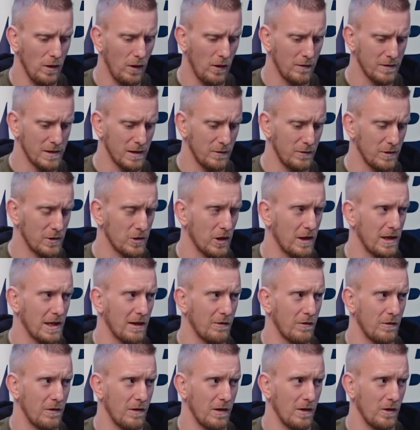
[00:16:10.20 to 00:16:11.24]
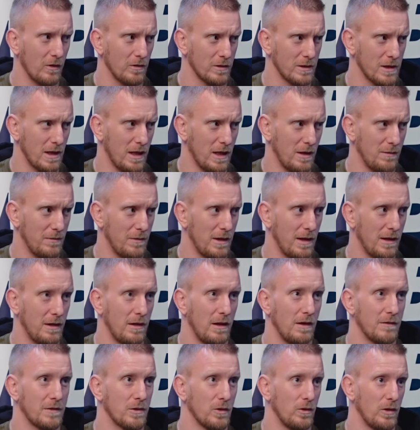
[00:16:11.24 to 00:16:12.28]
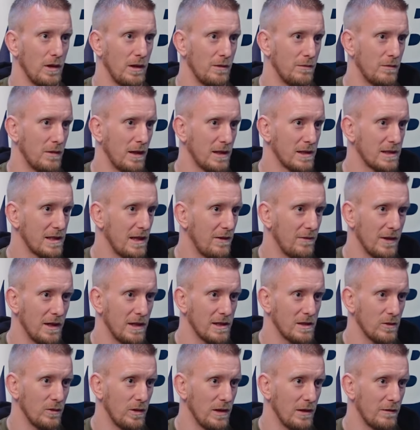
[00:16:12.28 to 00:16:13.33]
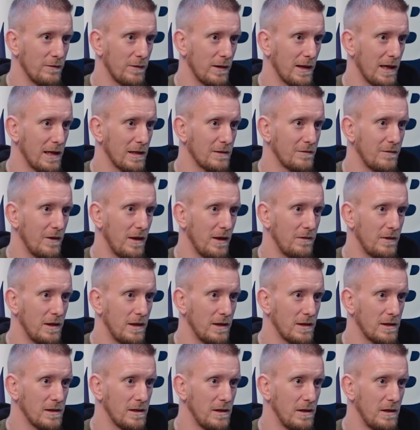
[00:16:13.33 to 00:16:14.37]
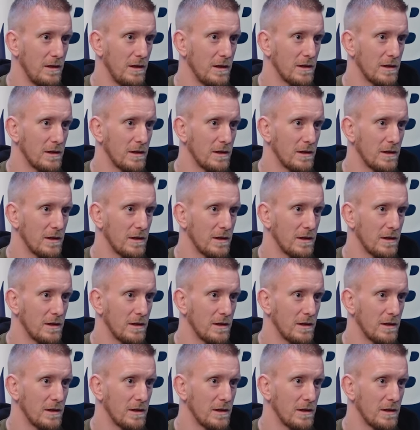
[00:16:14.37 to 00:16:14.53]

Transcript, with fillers: Obviously, we trained together for a long time, and I've taught him like seven days a week for the last five years.